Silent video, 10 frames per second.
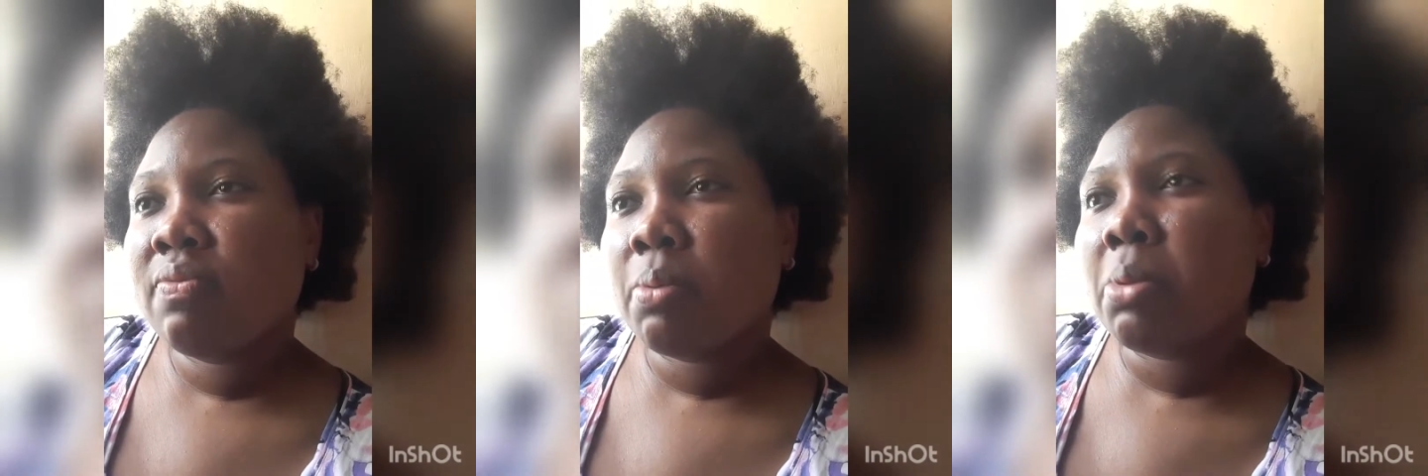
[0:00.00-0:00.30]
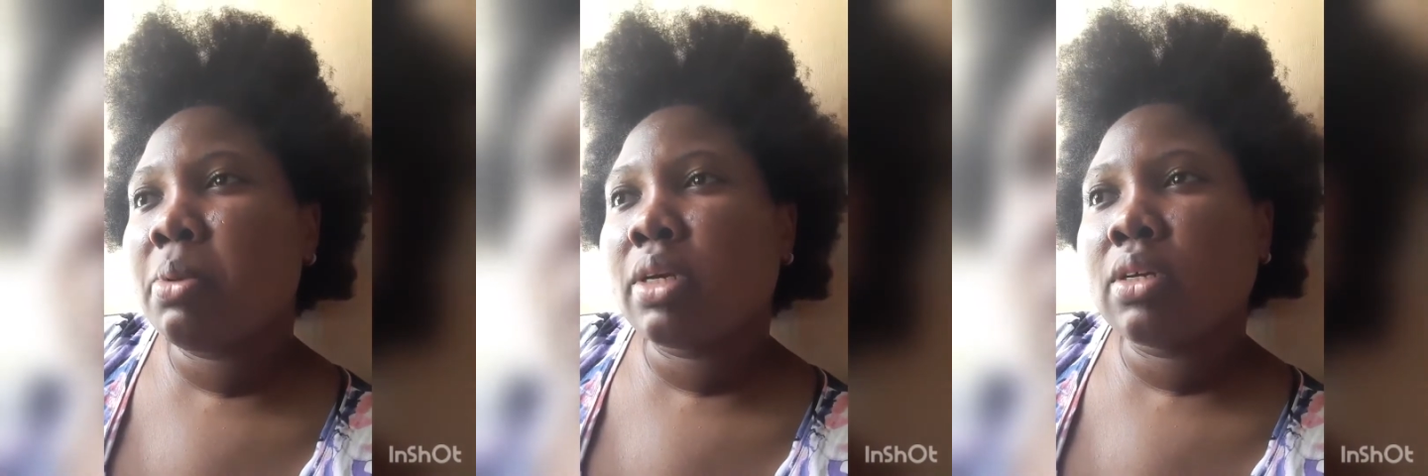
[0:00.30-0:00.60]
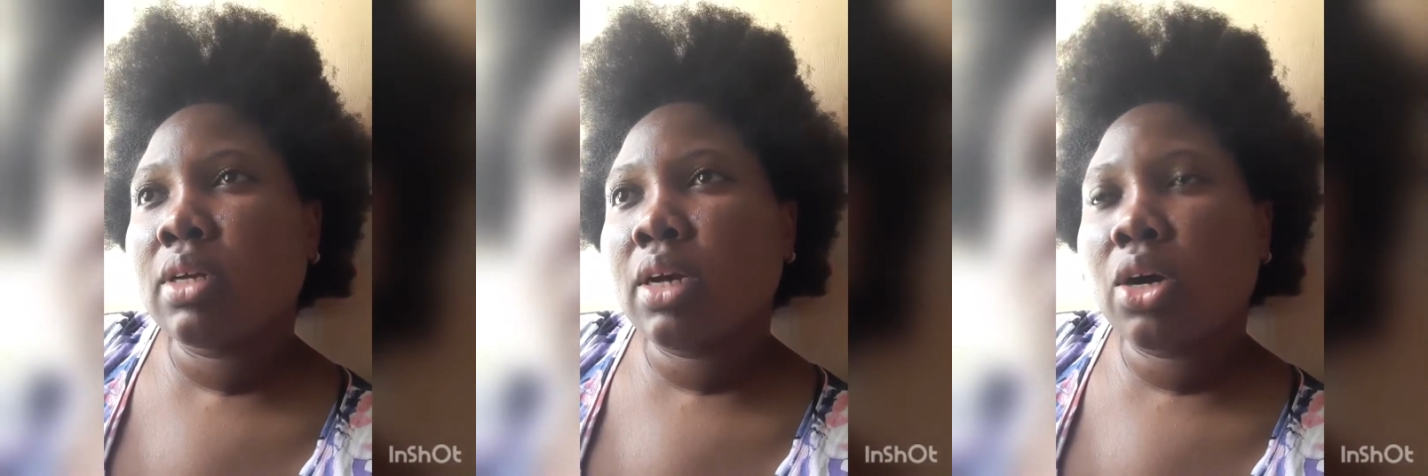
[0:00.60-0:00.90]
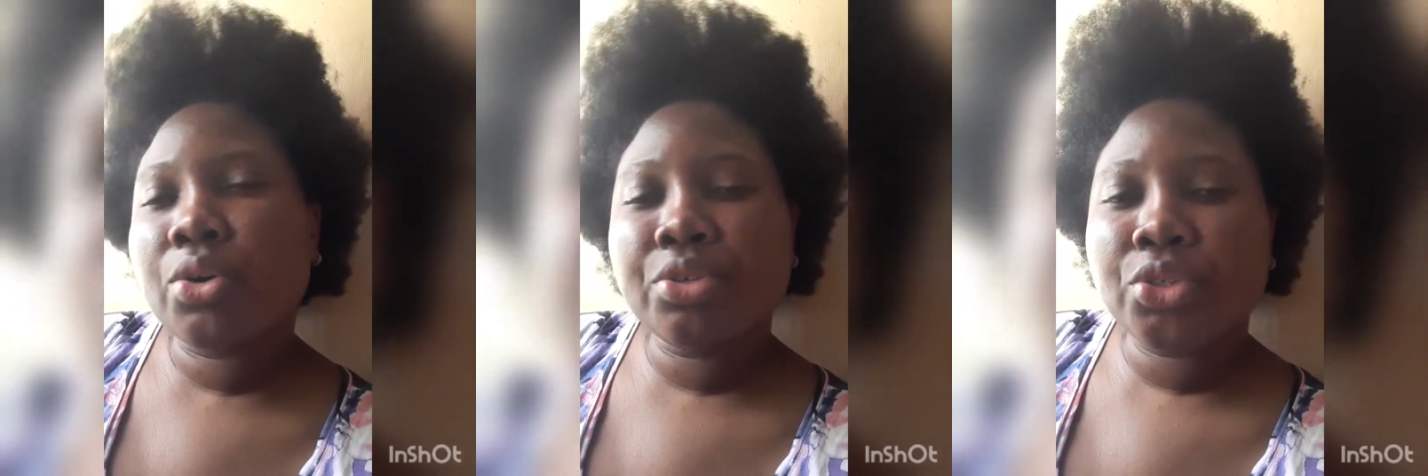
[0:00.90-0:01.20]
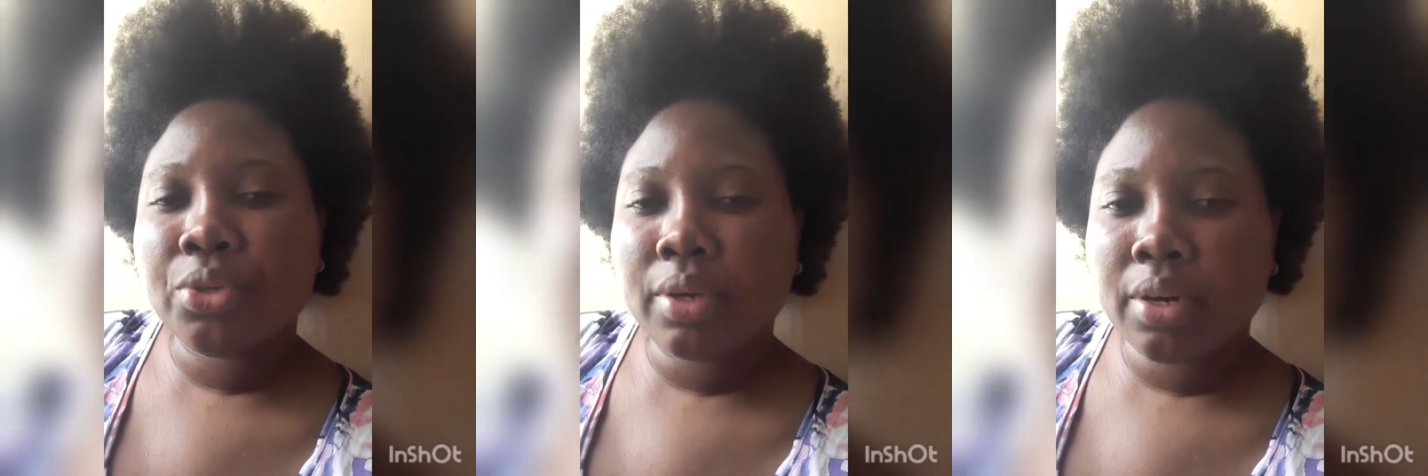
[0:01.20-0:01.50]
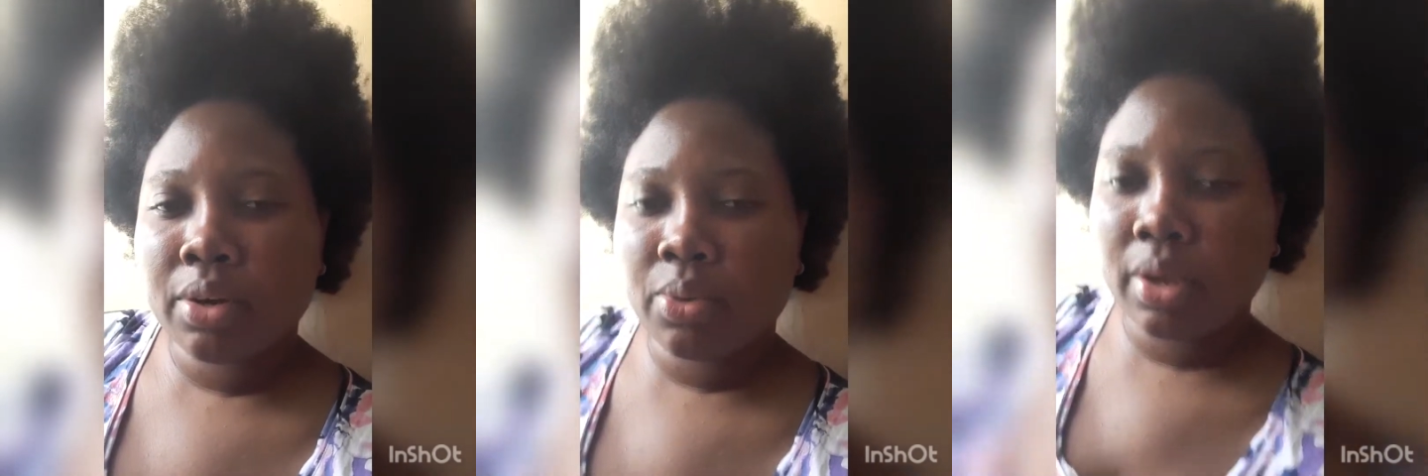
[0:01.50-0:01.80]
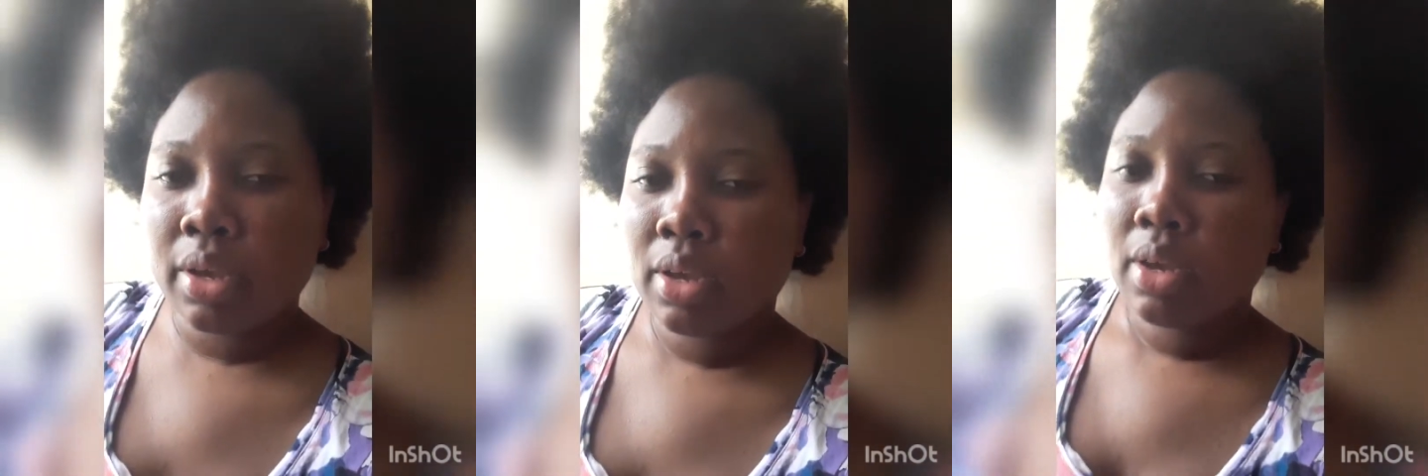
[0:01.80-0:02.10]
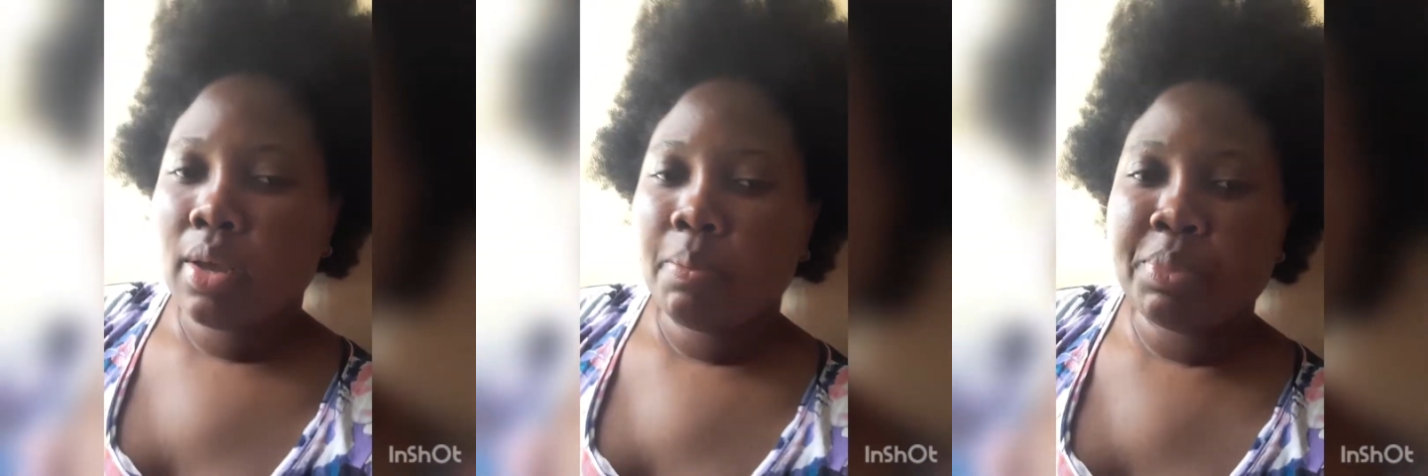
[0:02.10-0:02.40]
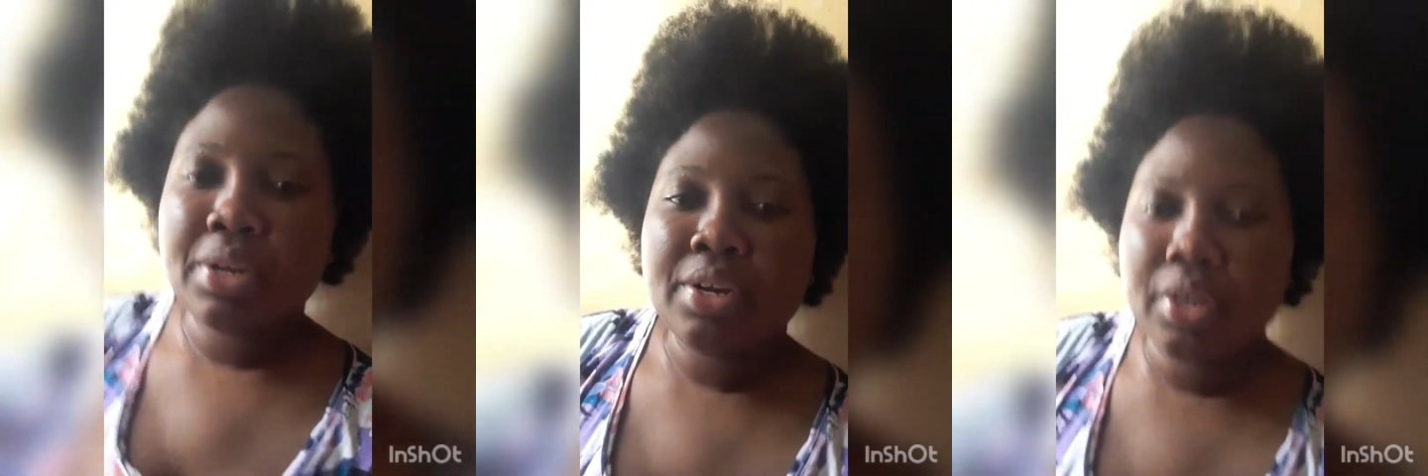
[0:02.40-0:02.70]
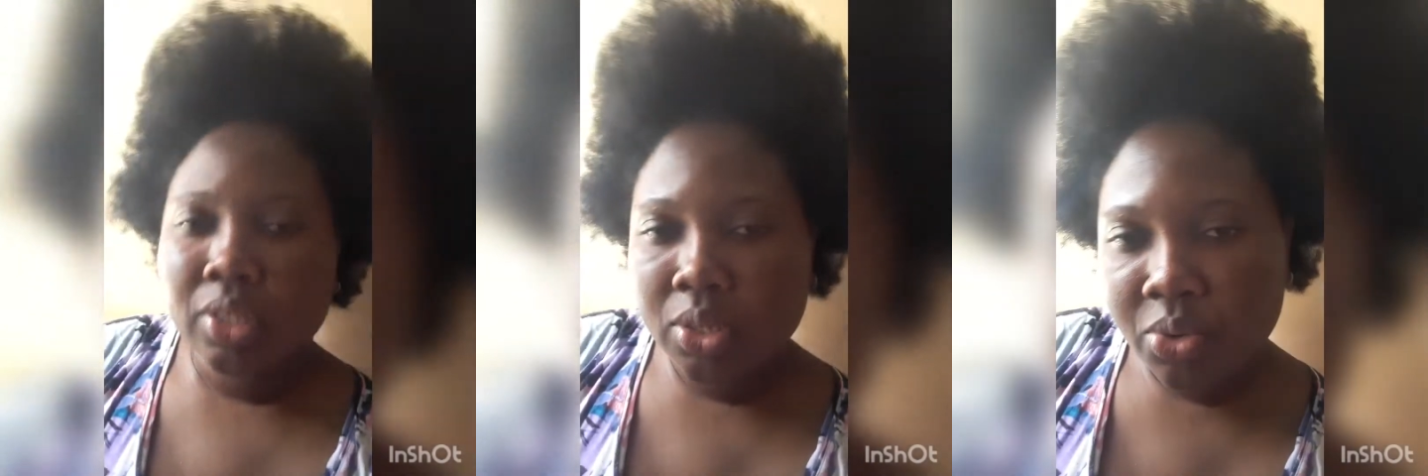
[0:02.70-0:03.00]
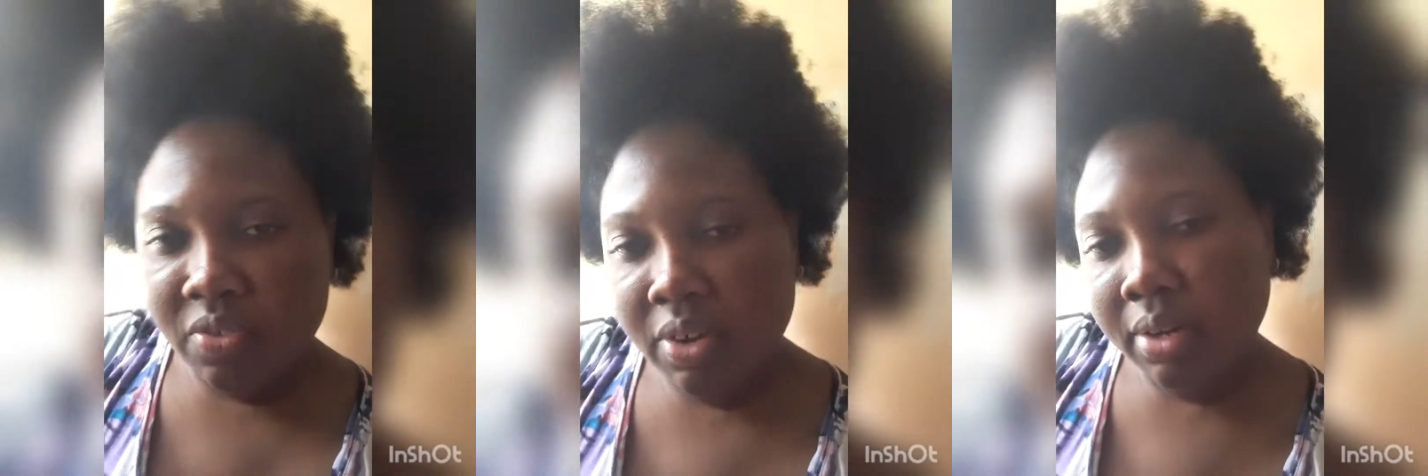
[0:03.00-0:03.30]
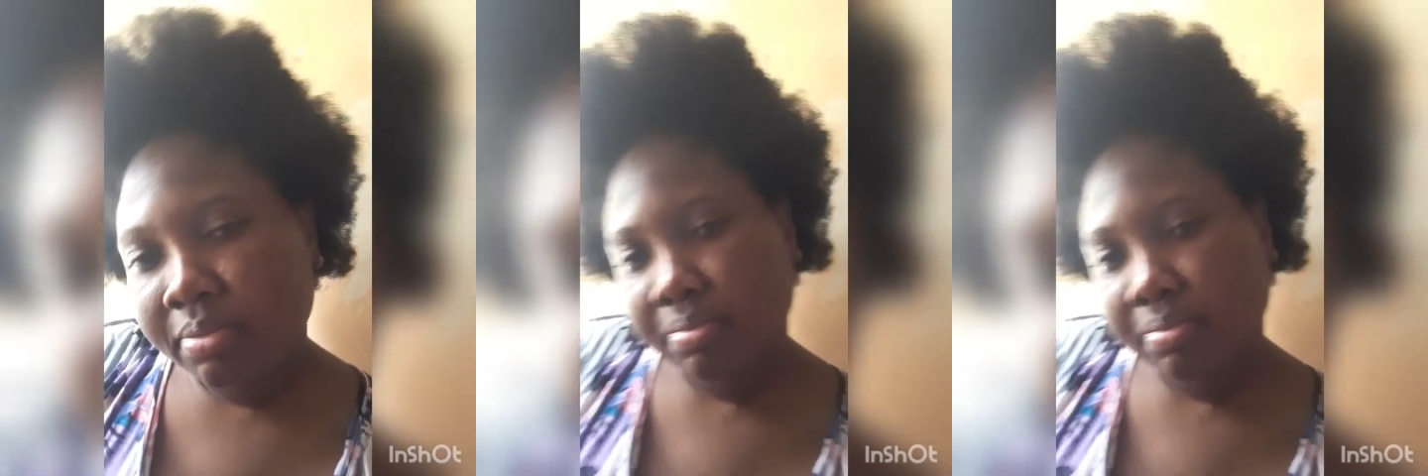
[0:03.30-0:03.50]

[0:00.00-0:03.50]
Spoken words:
probably a country area where me then near to river.